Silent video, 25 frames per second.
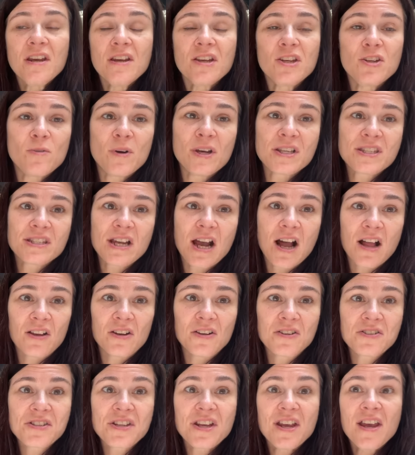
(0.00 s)
US
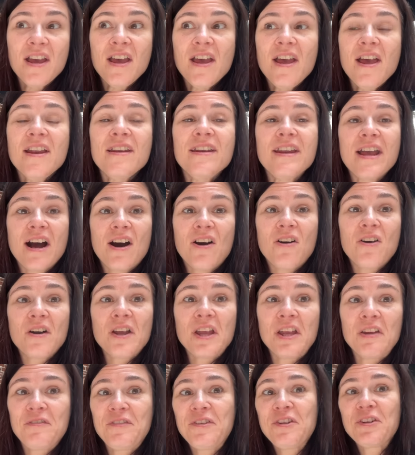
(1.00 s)
dollars. Now,
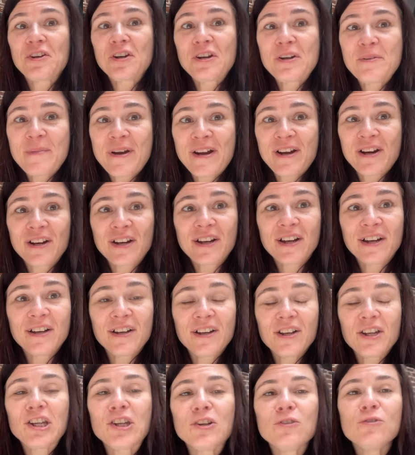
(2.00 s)
if you're in
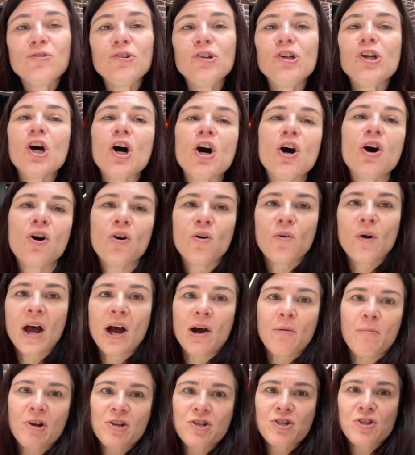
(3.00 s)
America, you know
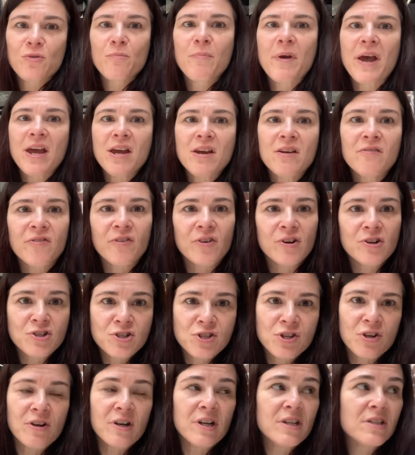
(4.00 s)
how much you're paying for
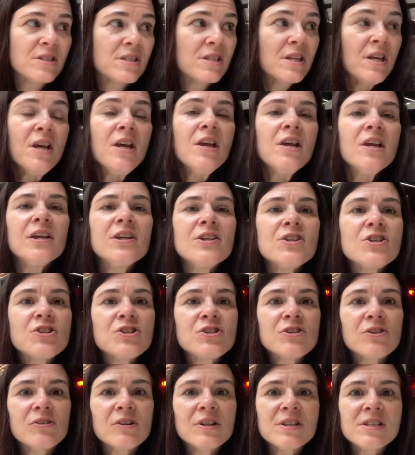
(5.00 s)
insurance.
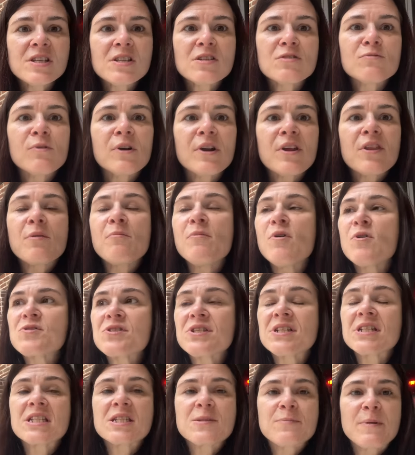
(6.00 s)
Insurance is one of the
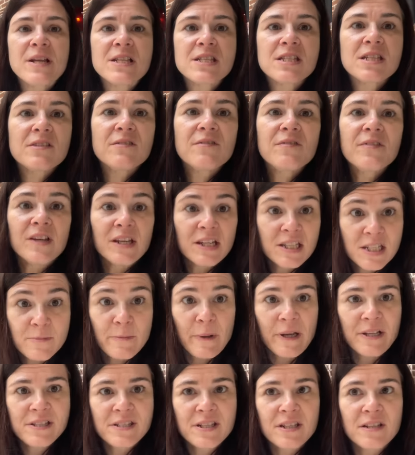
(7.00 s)
most expensive
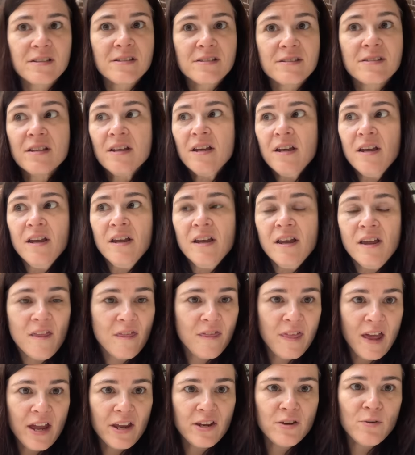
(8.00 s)
expenses
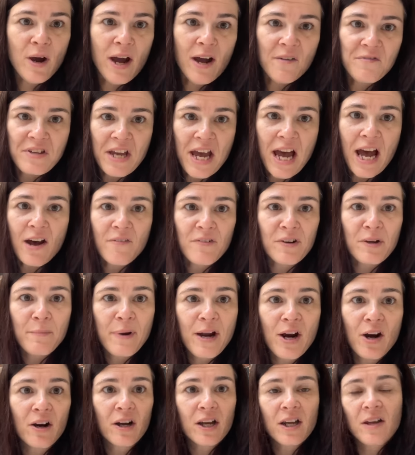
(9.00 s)
that you have to have in
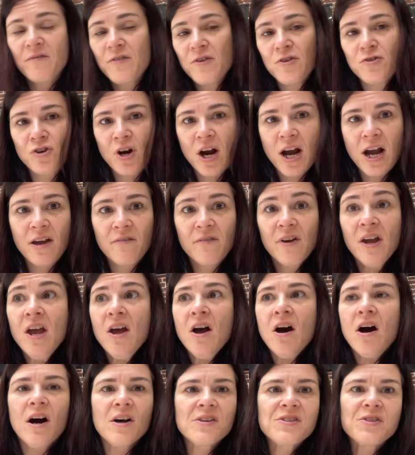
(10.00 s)
America if you drive.
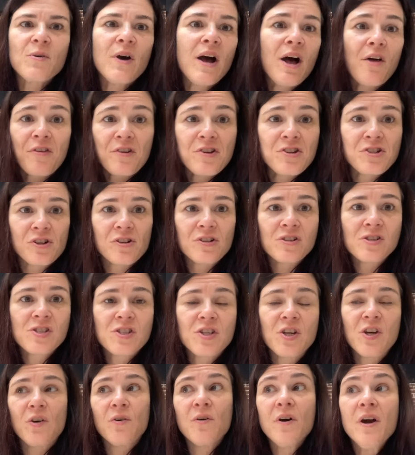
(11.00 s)
Also health insurance
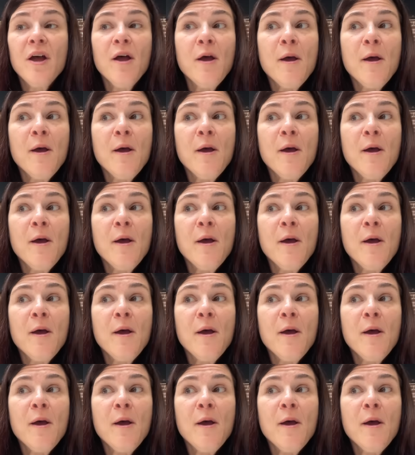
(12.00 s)
too.